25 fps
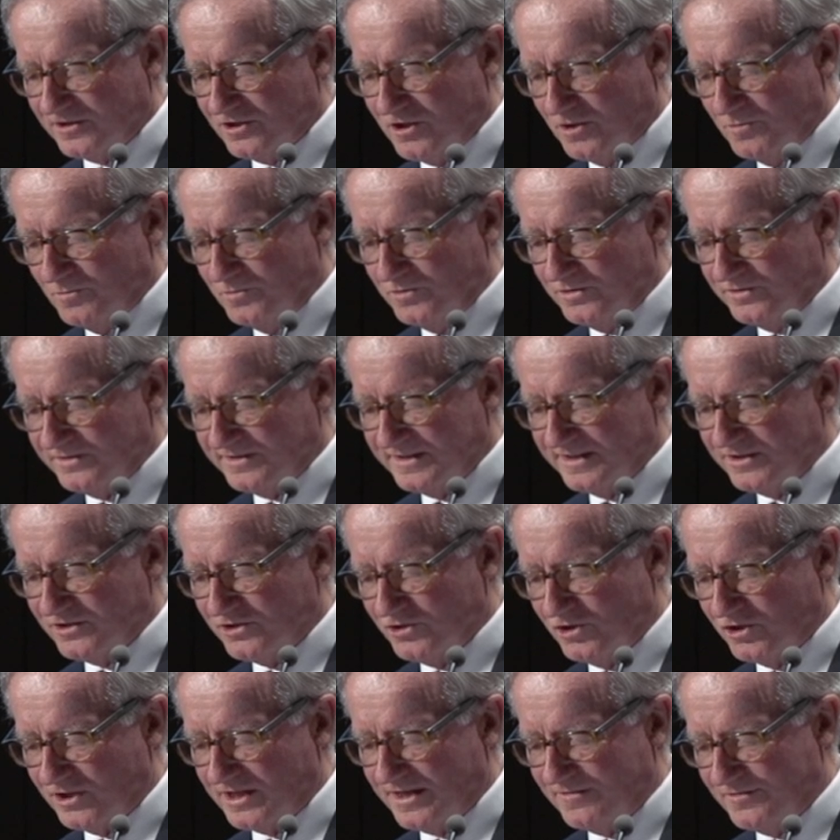the Commonwealth
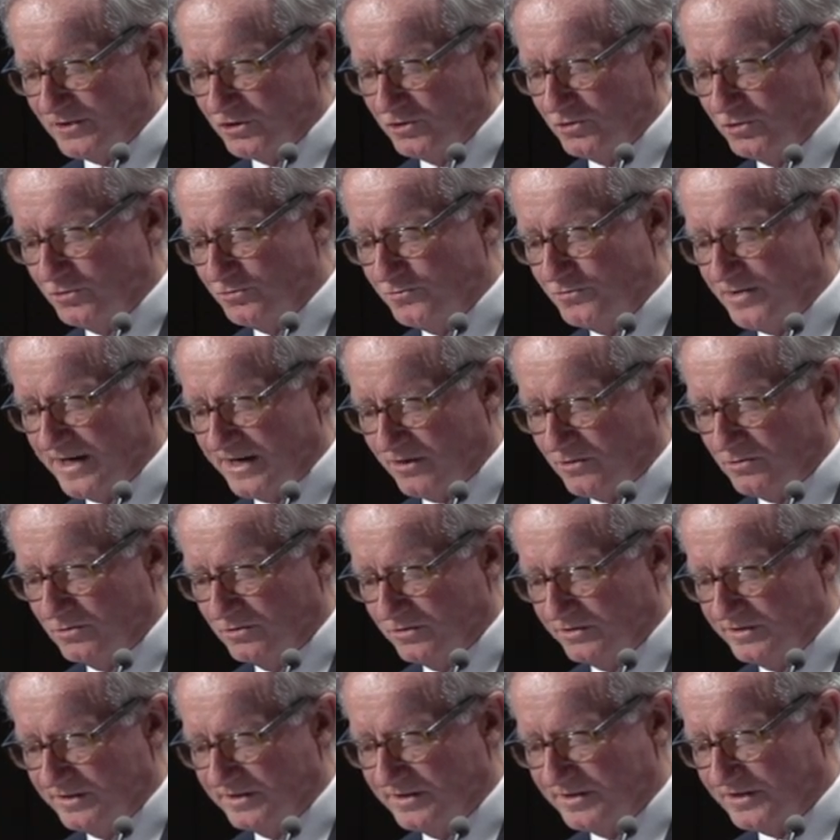does not have a good
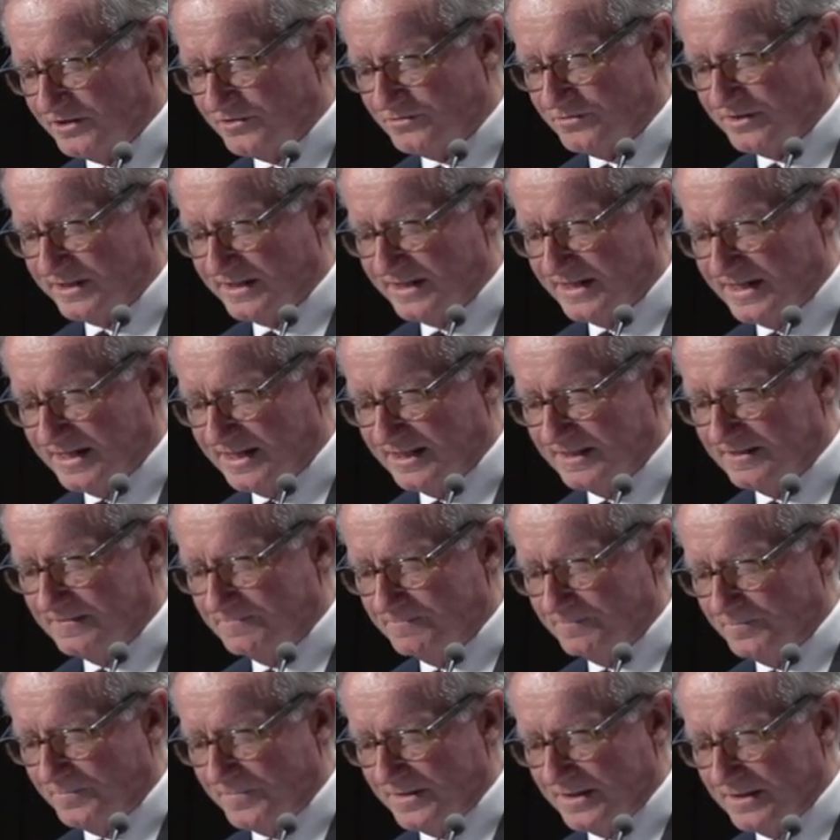record in this regard.
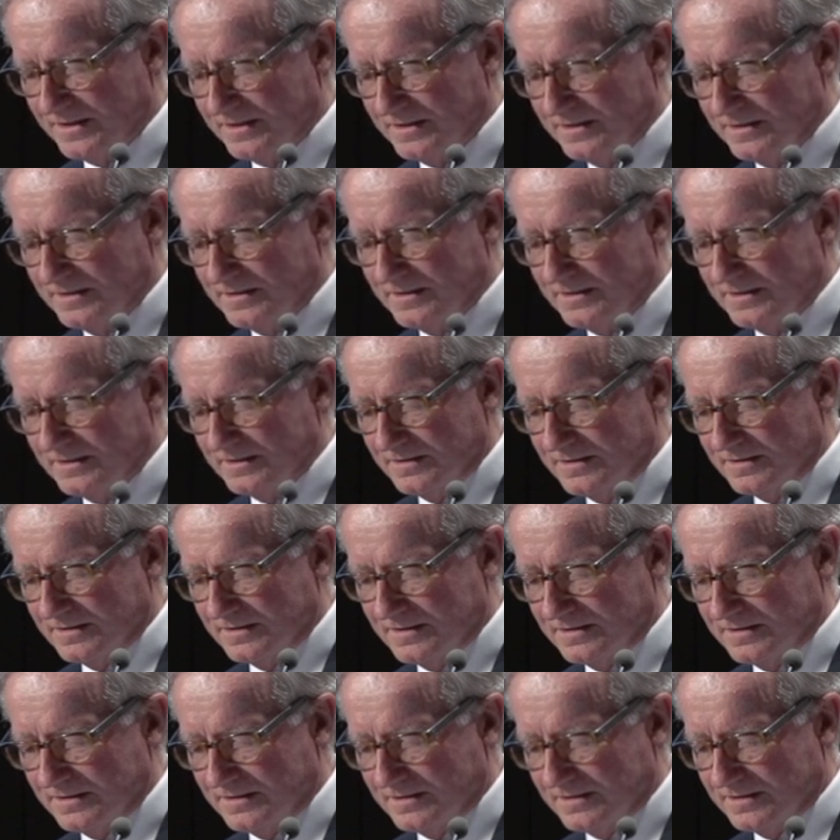
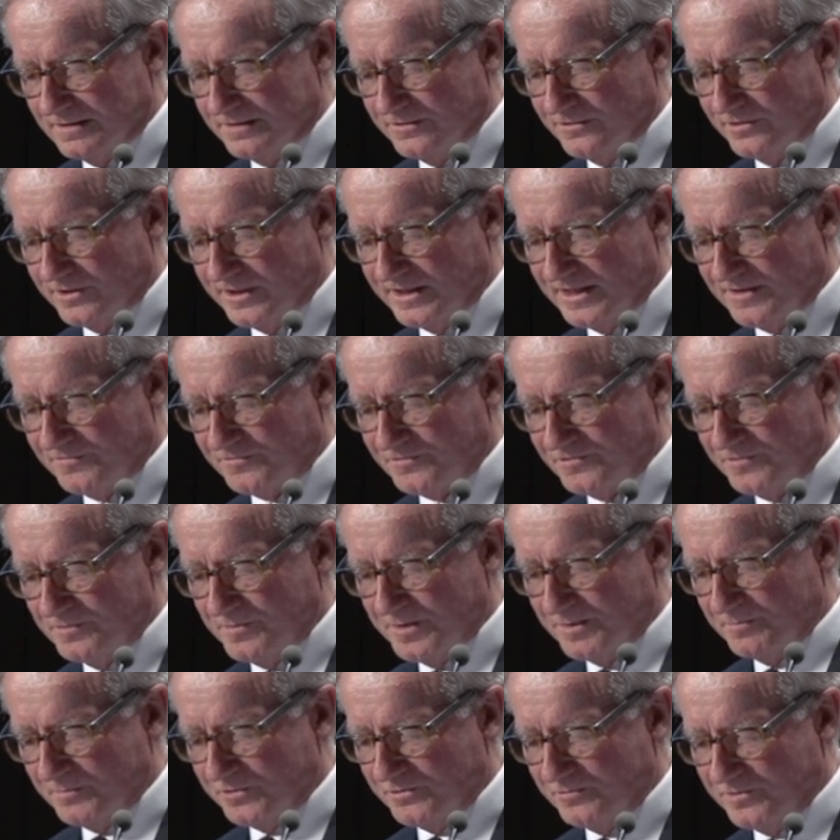You only have to
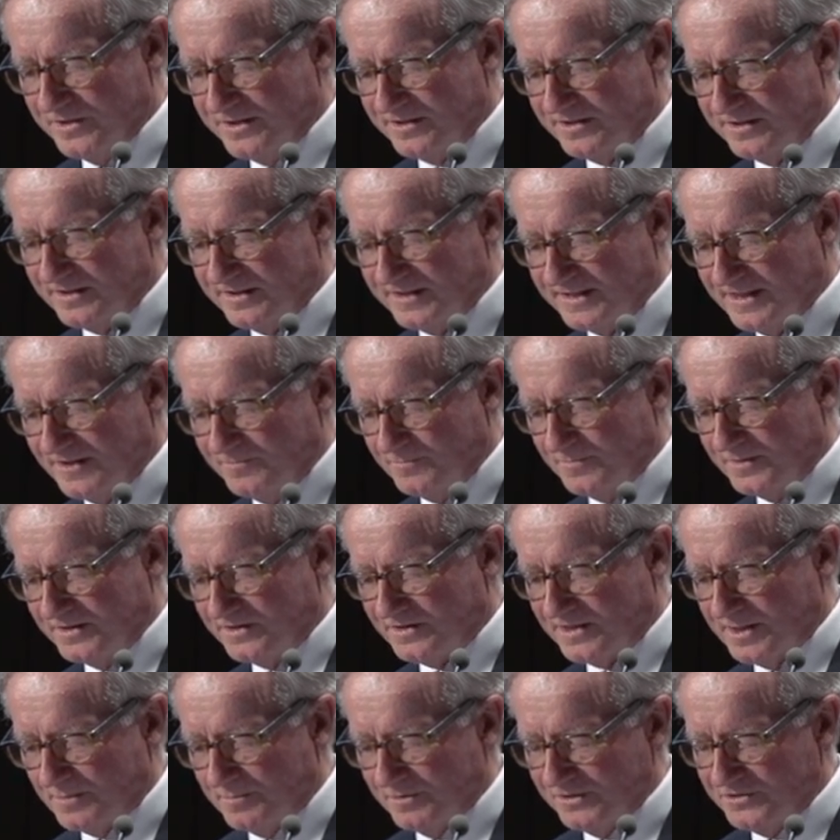remember recent
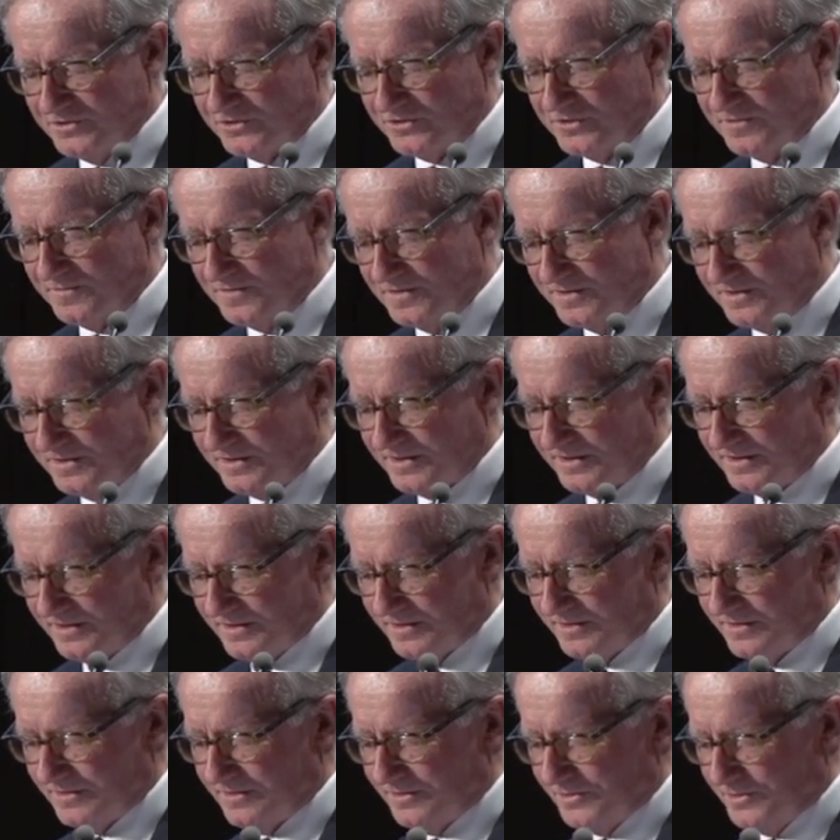government's abolition of
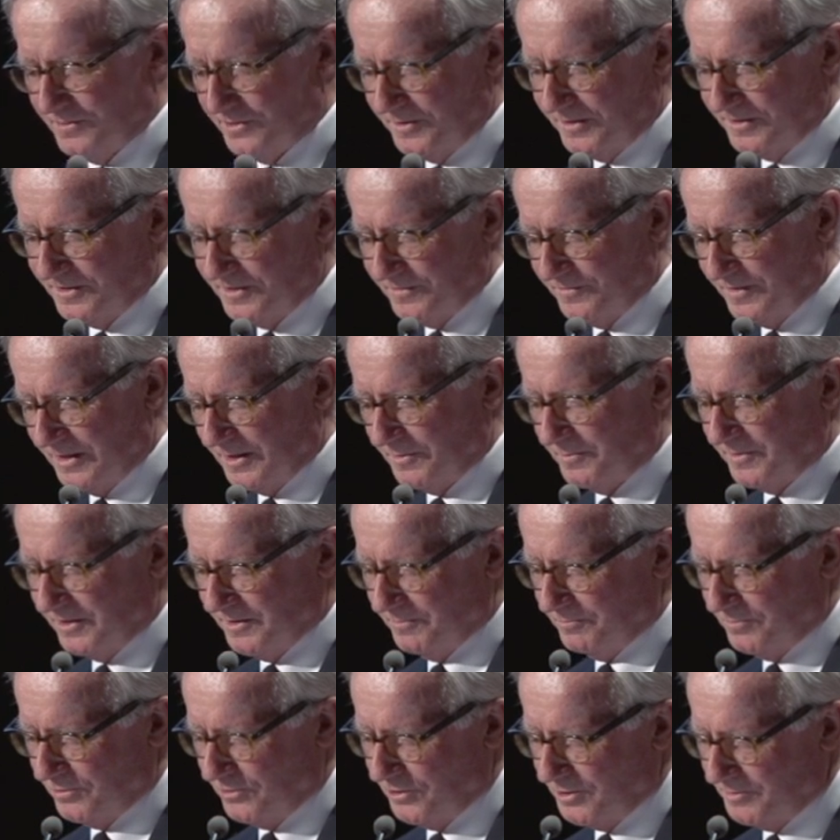the Community
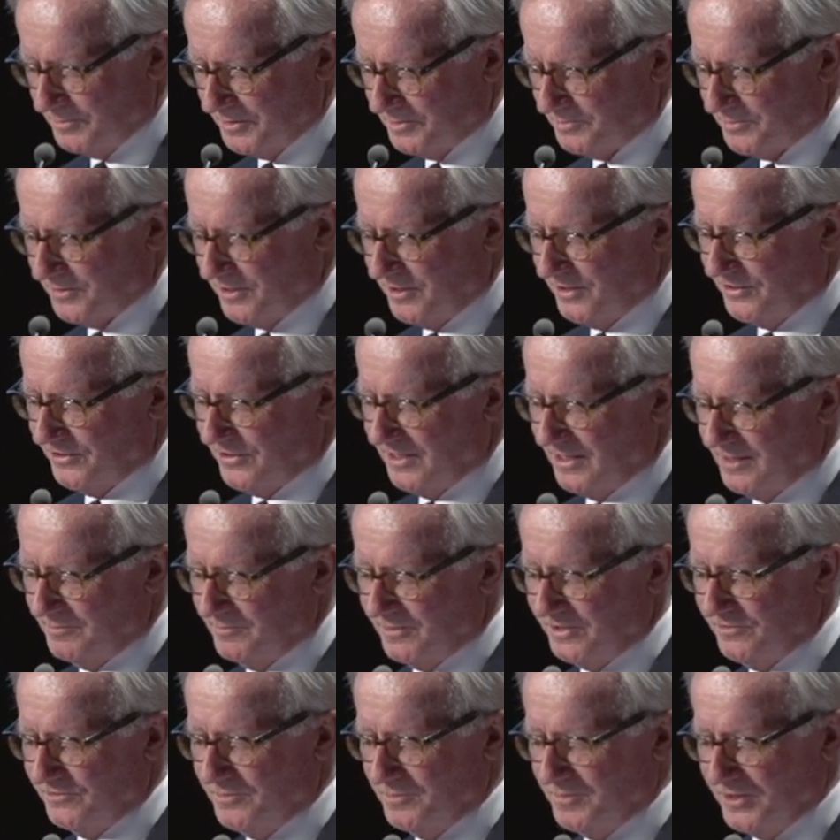Development Employment
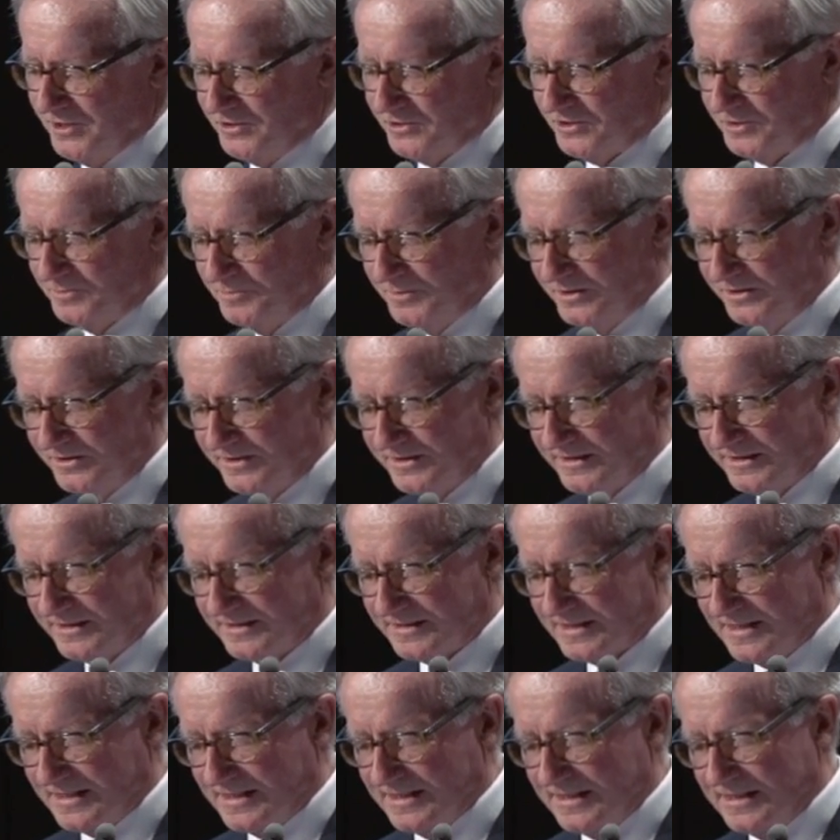Program in remote
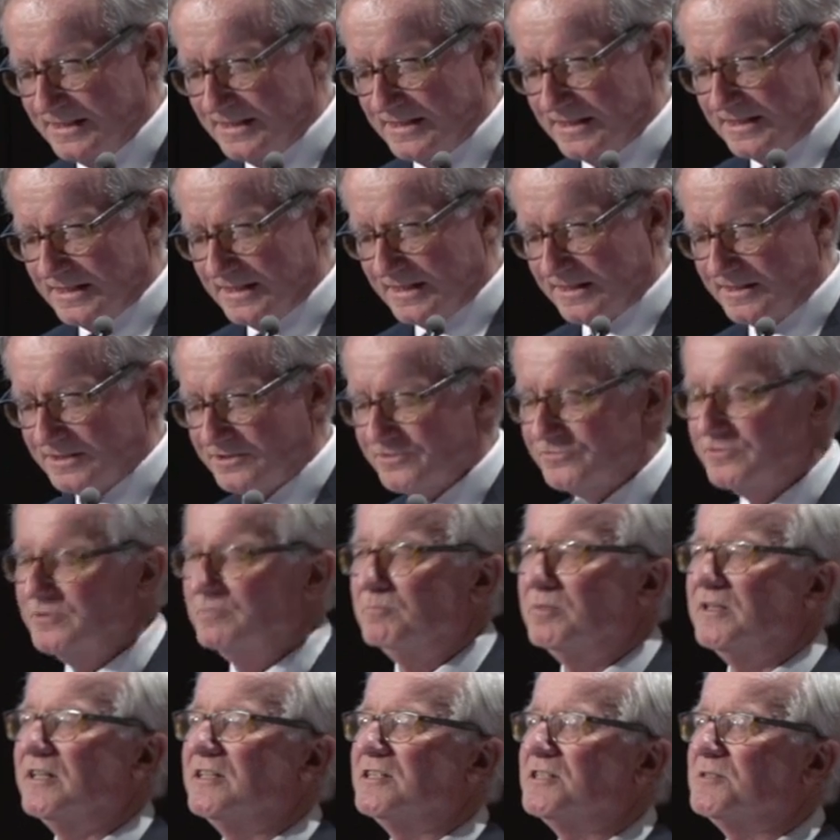communities and its
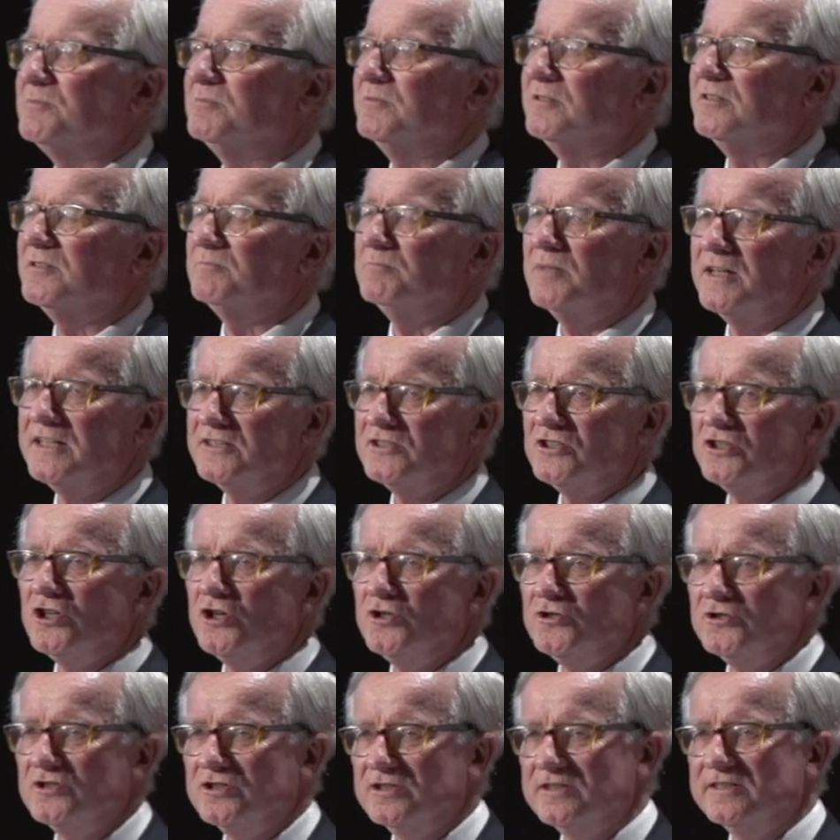replacement by
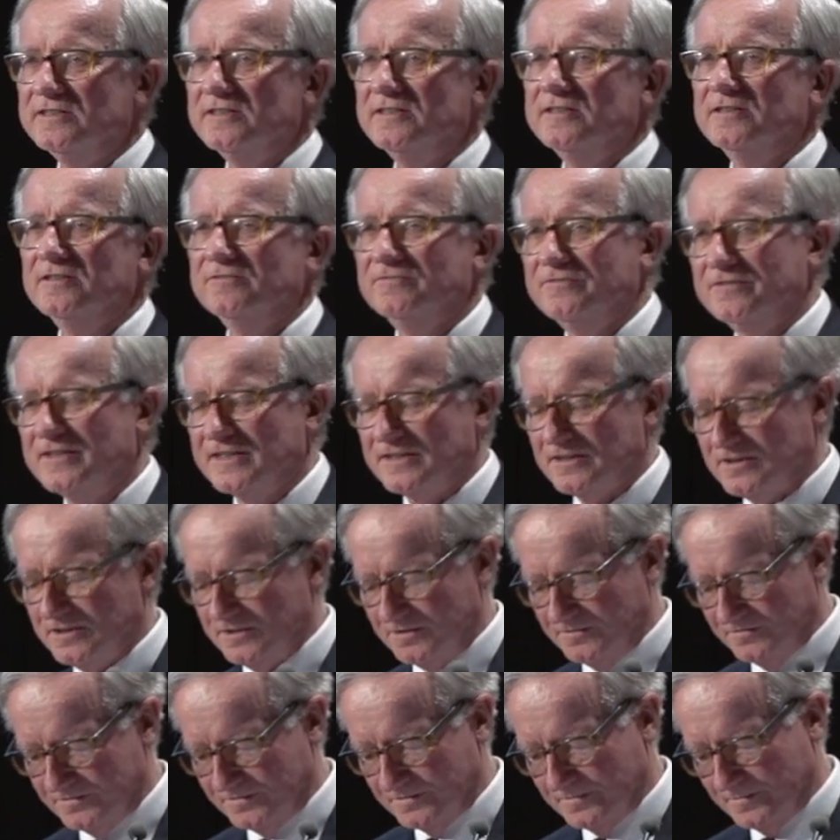totally
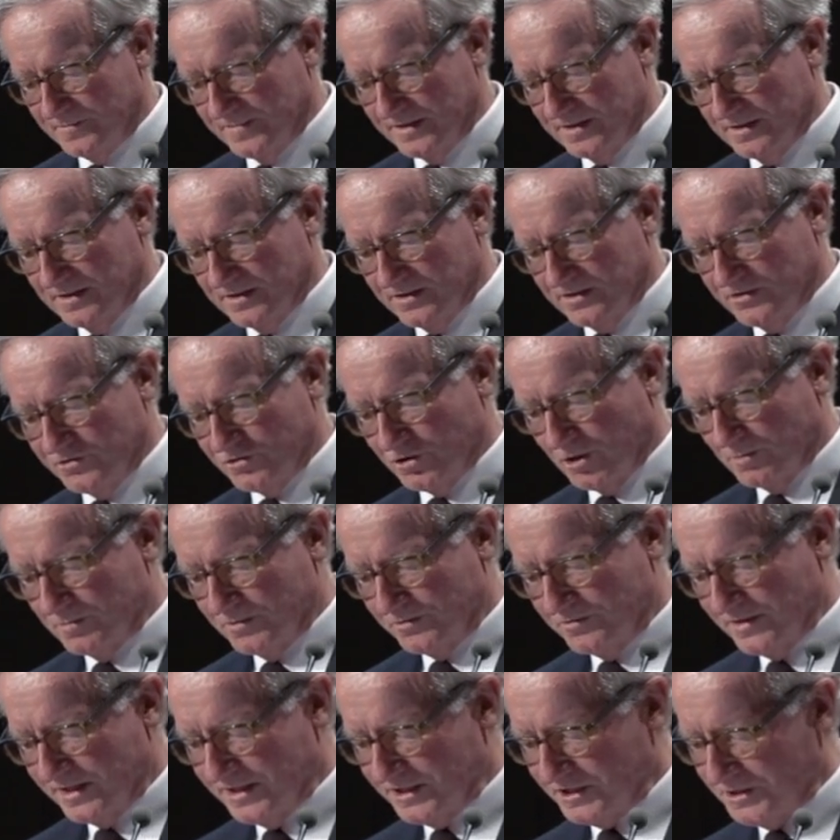ineffective job
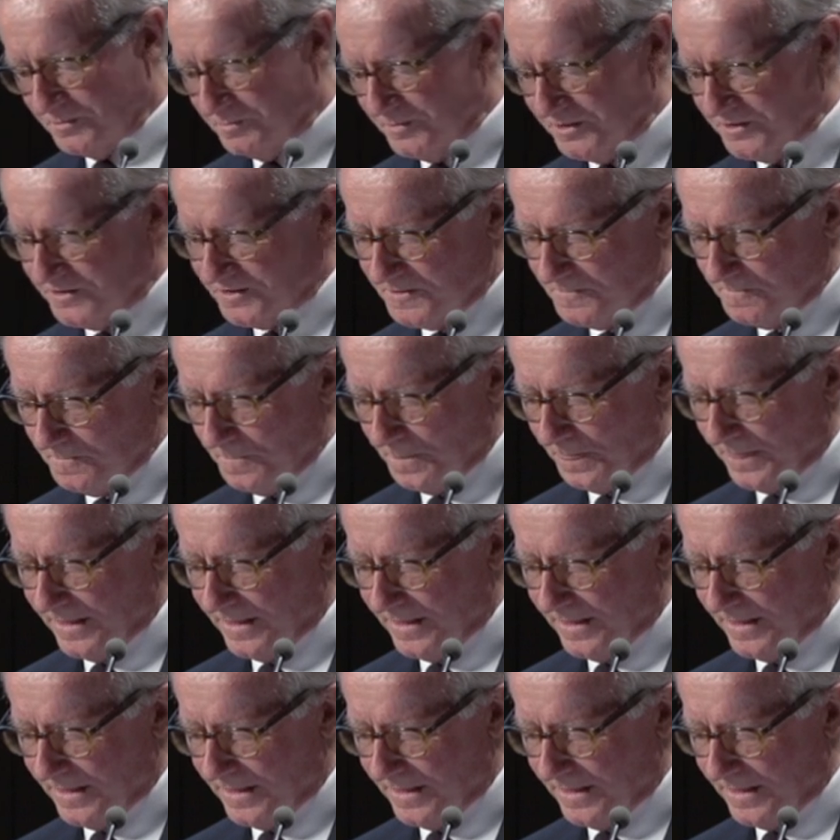arrangements.